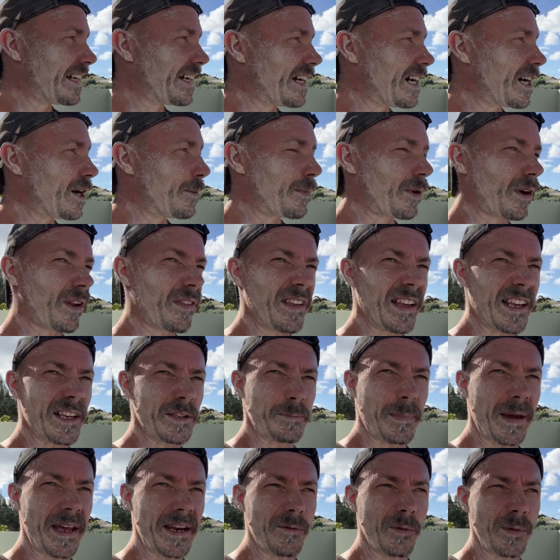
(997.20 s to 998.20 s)
but I think it's
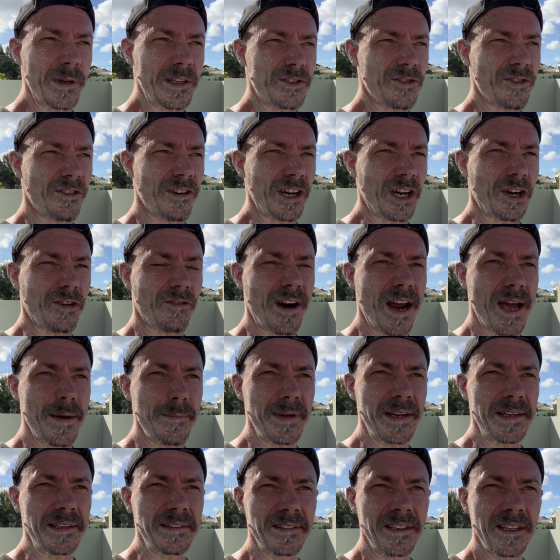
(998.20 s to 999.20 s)
better we try and cram
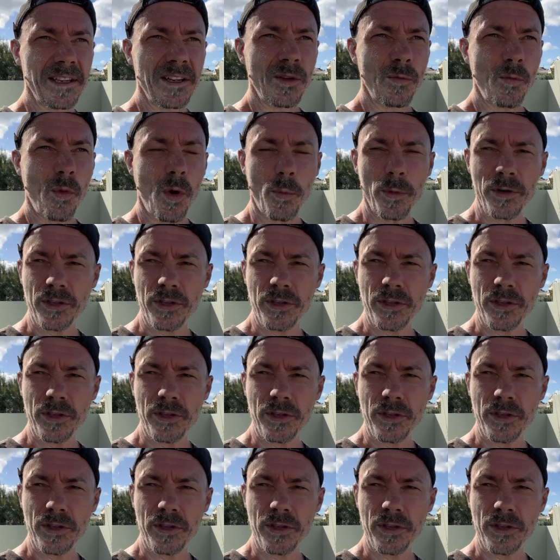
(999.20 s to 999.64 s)
in what